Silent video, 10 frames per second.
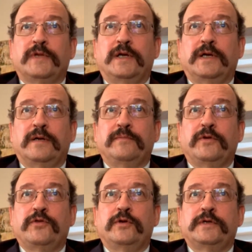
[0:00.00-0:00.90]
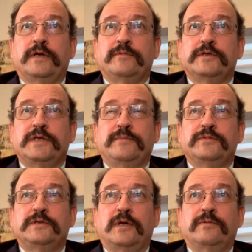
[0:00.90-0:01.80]
Um, authoritarian regimes
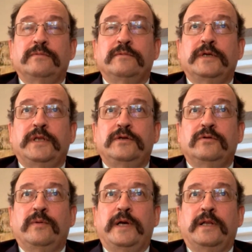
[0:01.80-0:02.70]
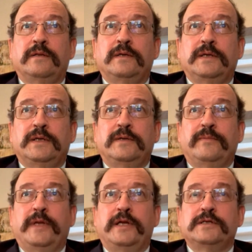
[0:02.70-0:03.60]
don't really do well
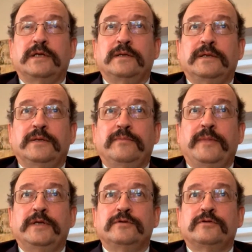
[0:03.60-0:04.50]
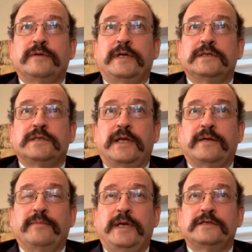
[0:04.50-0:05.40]
managing major trends
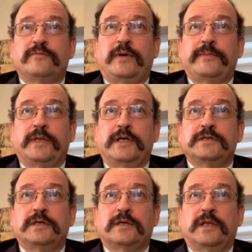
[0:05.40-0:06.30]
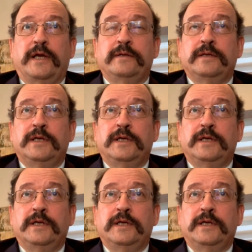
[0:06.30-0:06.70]
like massive population decline.